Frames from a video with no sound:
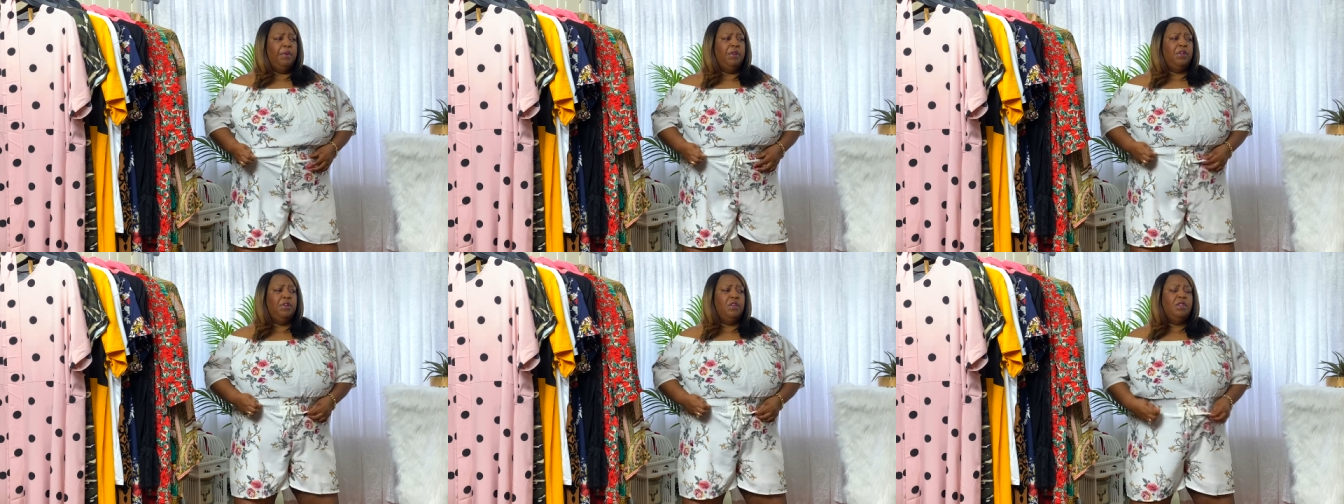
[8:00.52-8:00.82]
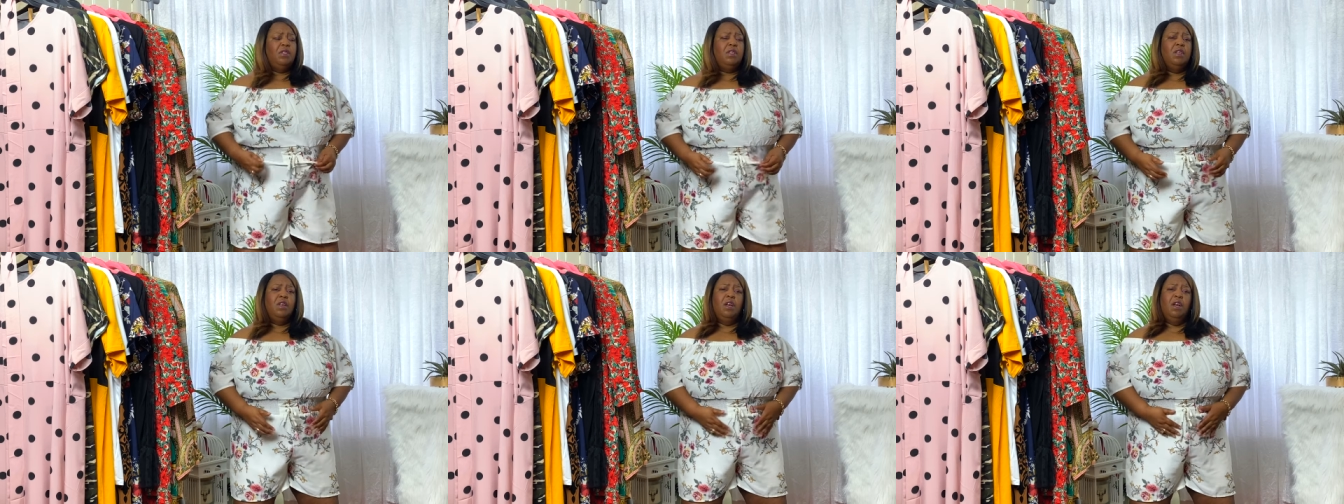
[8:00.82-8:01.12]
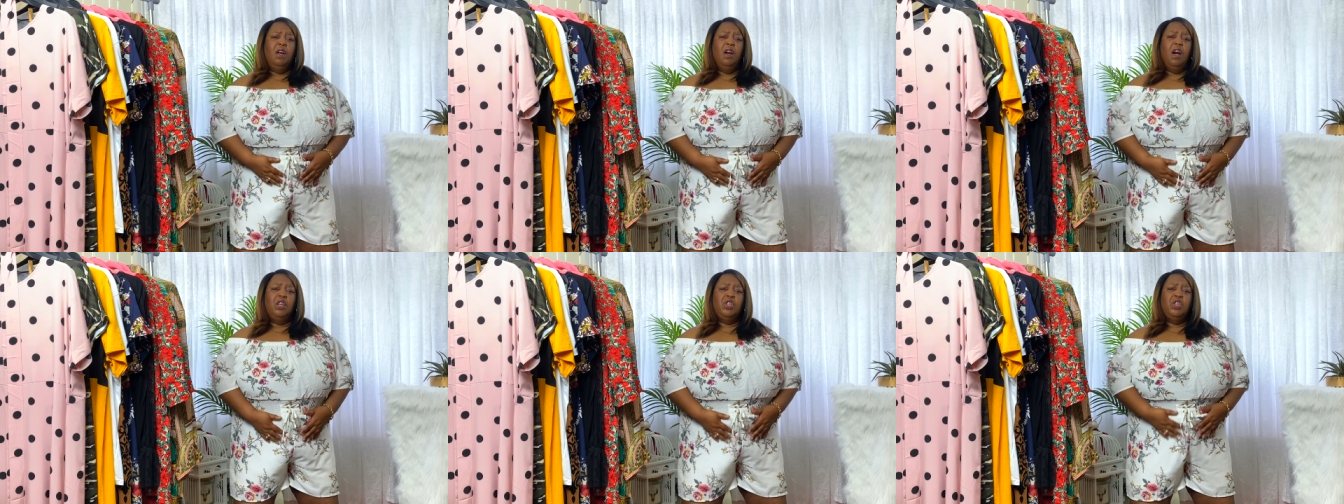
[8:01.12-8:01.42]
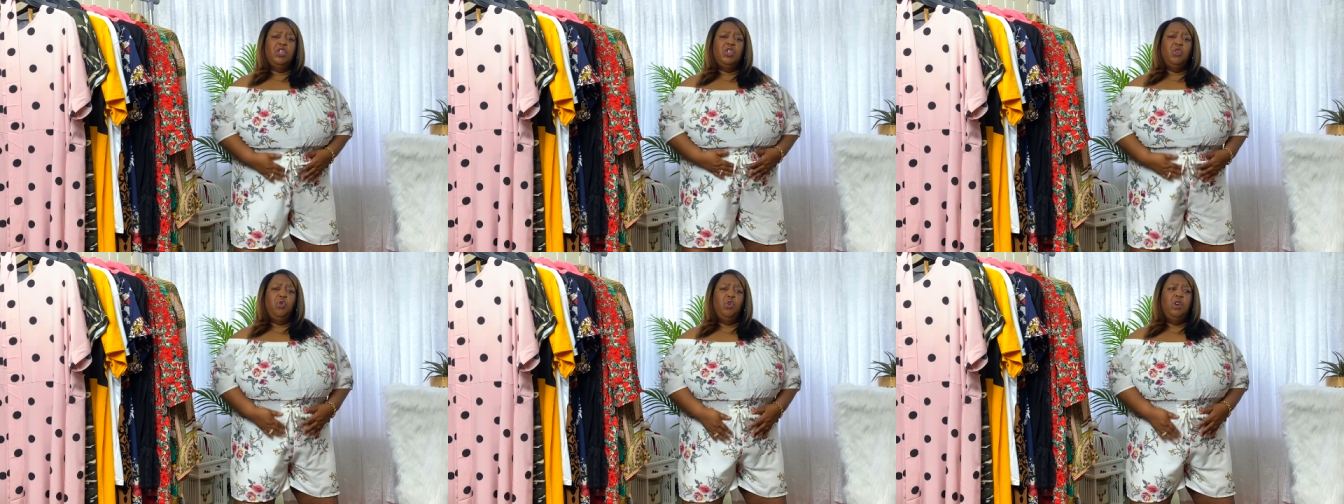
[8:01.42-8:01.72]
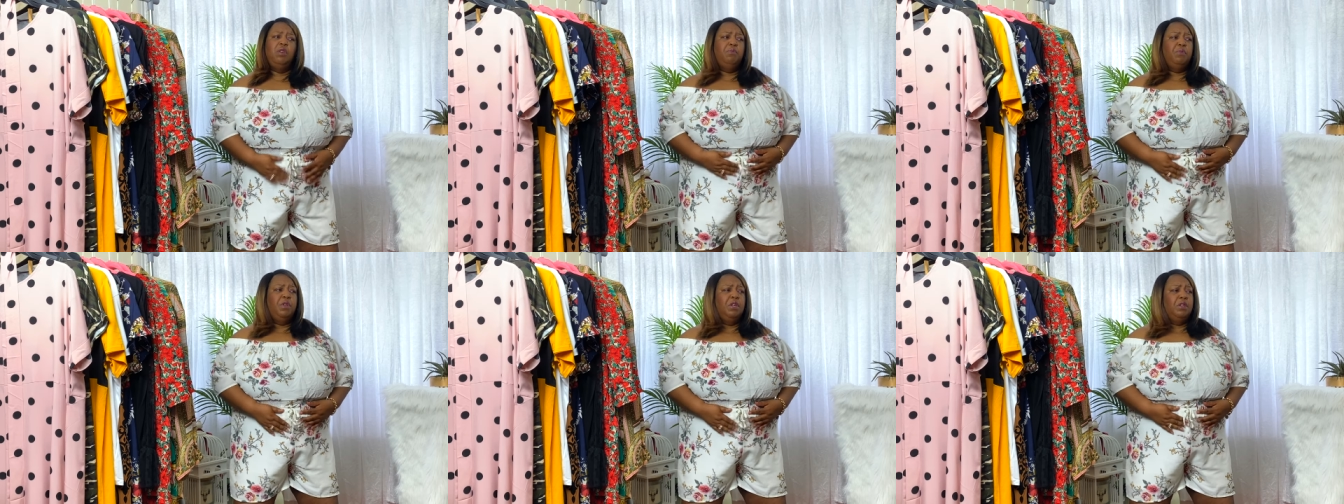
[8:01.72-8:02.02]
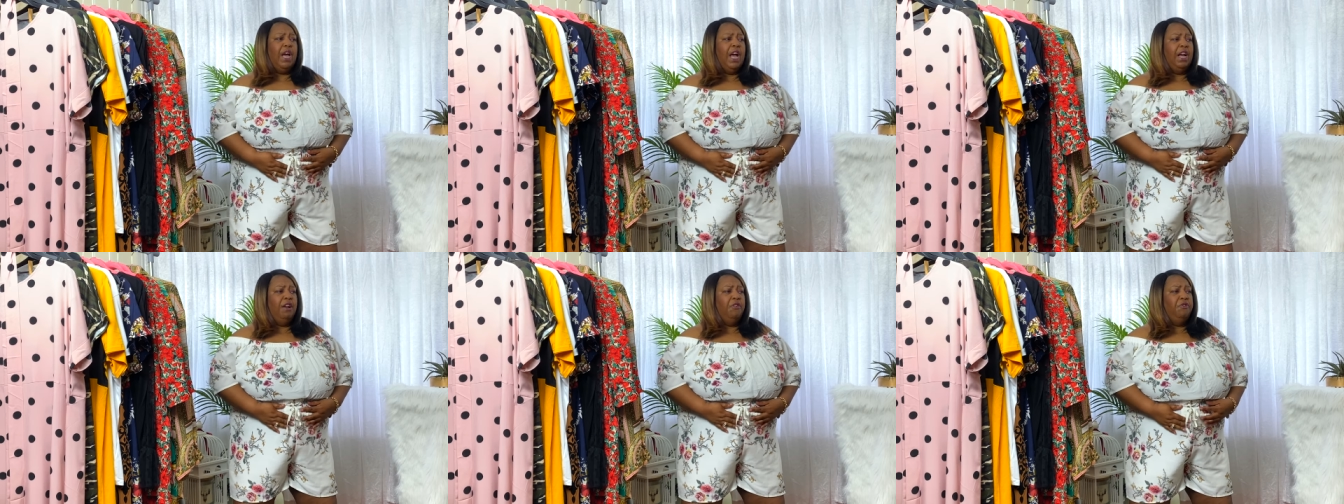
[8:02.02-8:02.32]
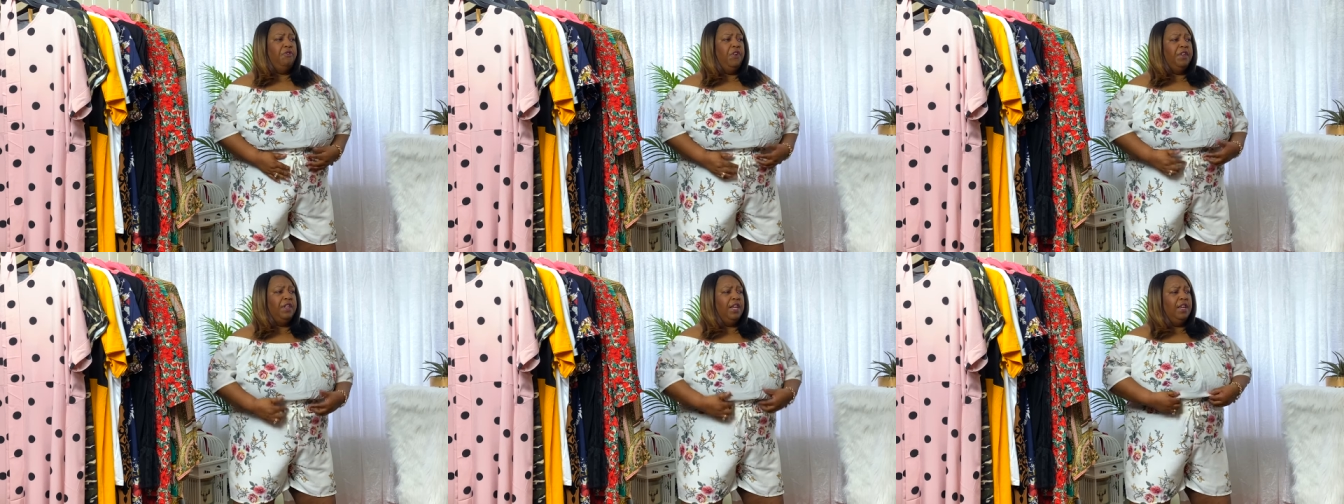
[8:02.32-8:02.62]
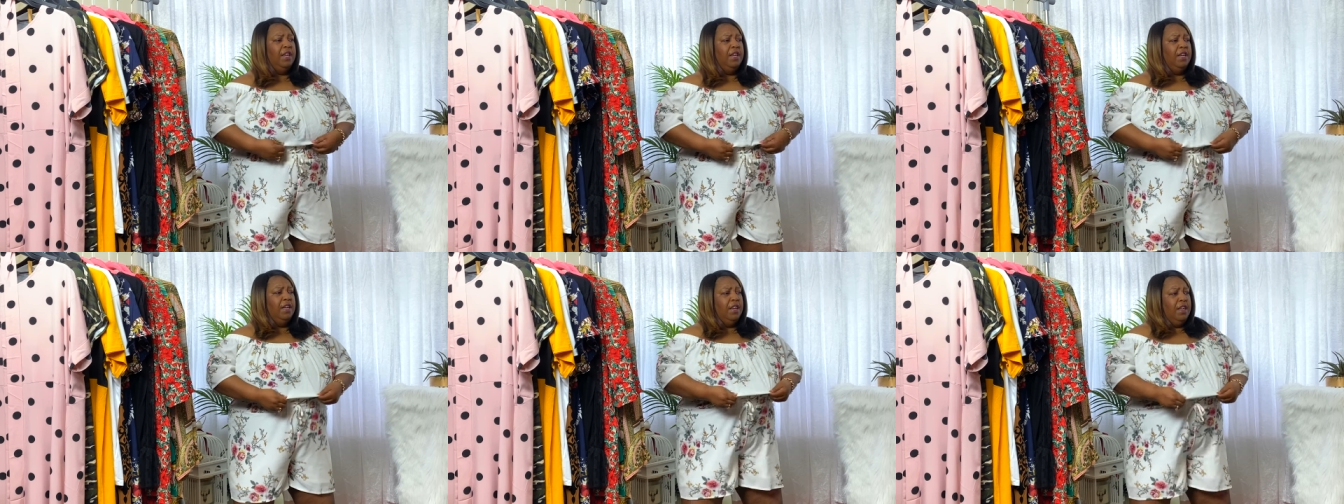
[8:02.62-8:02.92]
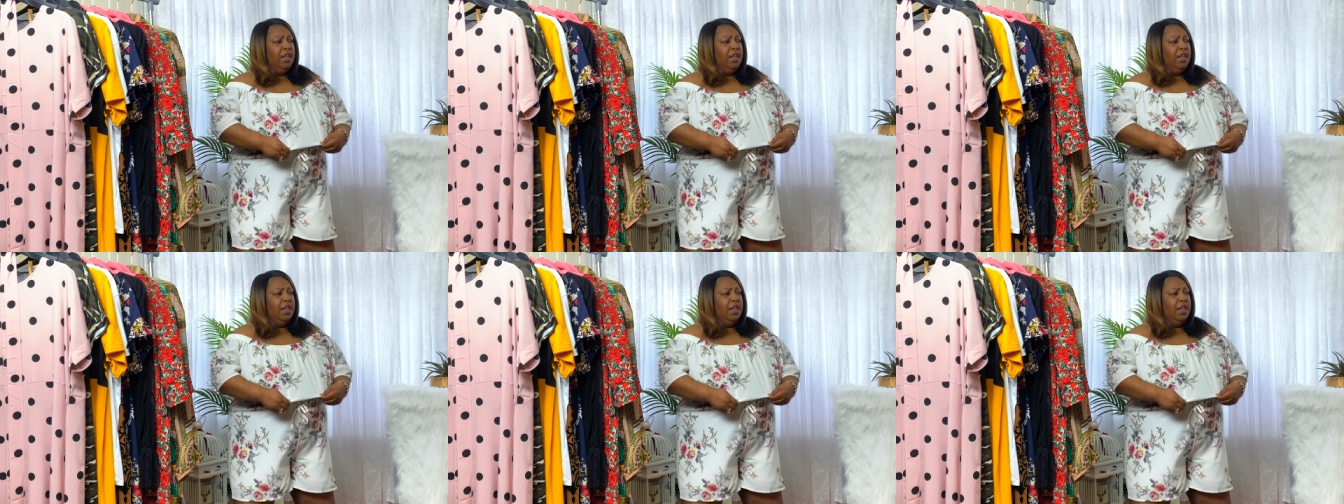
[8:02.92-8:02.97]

because I just thought it, it hang funny.